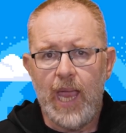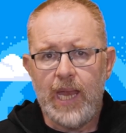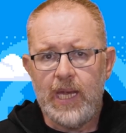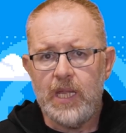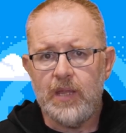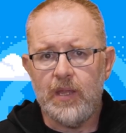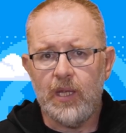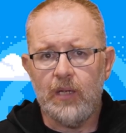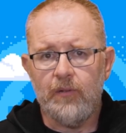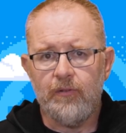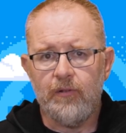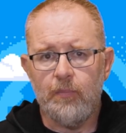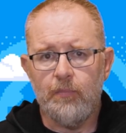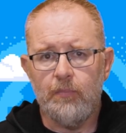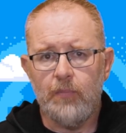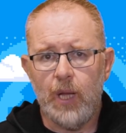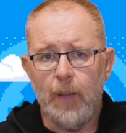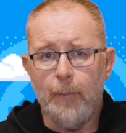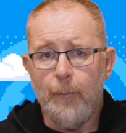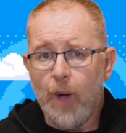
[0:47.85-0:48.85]
anything
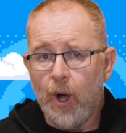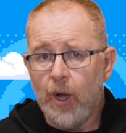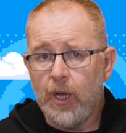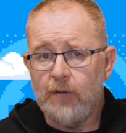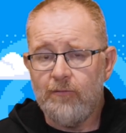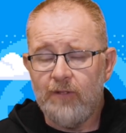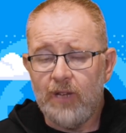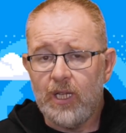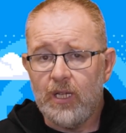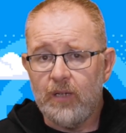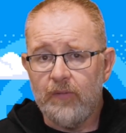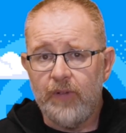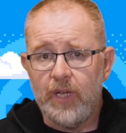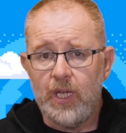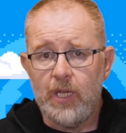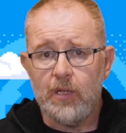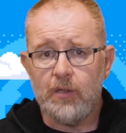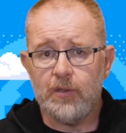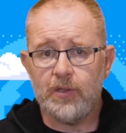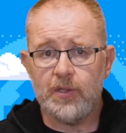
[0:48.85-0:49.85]
from a minor
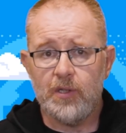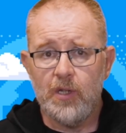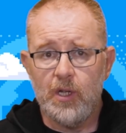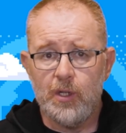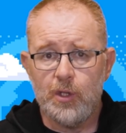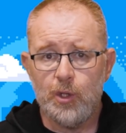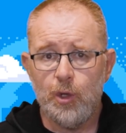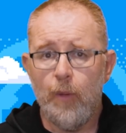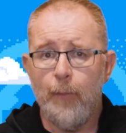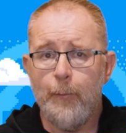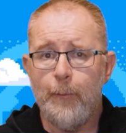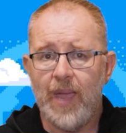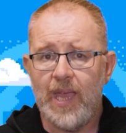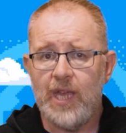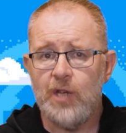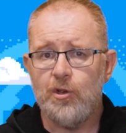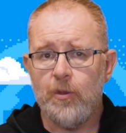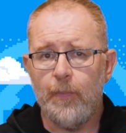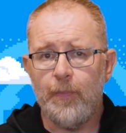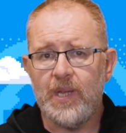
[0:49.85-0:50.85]
inconvenience to a
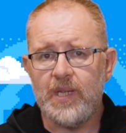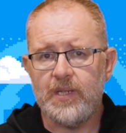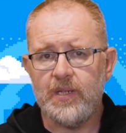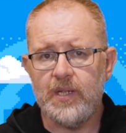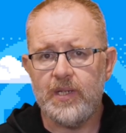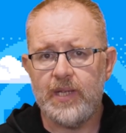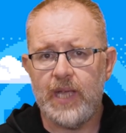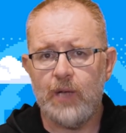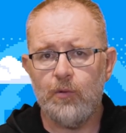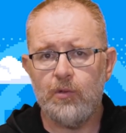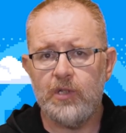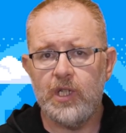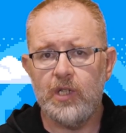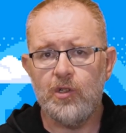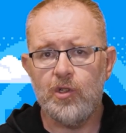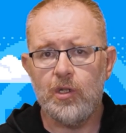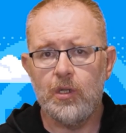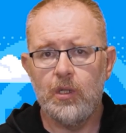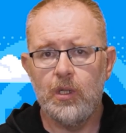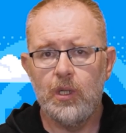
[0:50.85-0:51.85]
major business
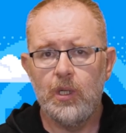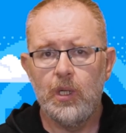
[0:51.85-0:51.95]
outage.